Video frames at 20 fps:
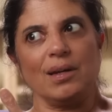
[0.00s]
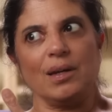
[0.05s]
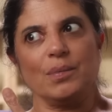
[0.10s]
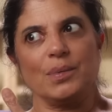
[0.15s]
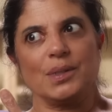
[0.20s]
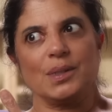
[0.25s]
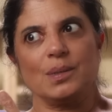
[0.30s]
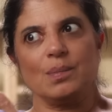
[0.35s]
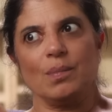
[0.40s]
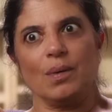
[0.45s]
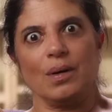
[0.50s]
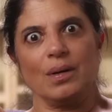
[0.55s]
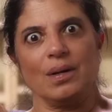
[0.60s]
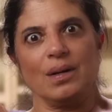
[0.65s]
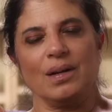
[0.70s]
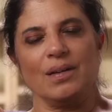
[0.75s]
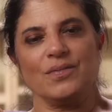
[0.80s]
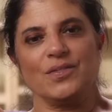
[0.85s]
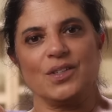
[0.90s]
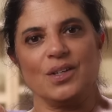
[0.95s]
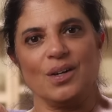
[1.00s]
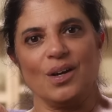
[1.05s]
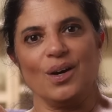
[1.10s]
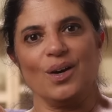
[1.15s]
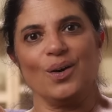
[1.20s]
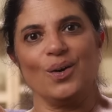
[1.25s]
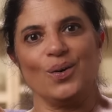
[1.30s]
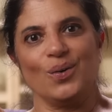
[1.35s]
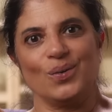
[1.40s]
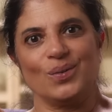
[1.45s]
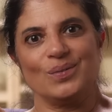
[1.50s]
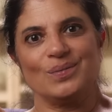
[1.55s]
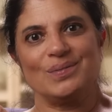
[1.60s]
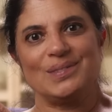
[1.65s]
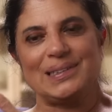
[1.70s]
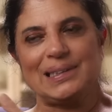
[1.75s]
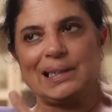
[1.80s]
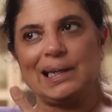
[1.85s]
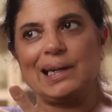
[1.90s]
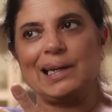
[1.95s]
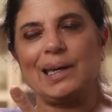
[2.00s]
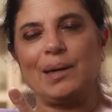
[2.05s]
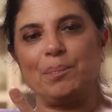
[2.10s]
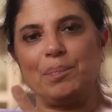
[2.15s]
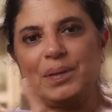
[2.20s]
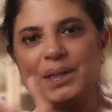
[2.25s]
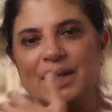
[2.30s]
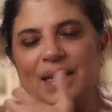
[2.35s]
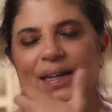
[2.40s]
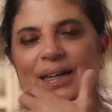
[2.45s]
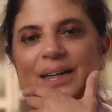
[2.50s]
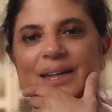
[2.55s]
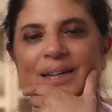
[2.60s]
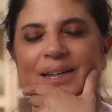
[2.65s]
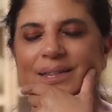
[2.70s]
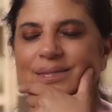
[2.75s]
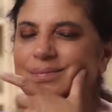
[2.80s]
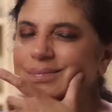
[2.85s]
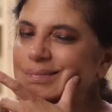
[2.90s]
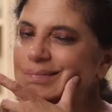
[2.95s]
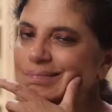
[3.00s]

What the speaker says: I was smart enough to know, to not get played.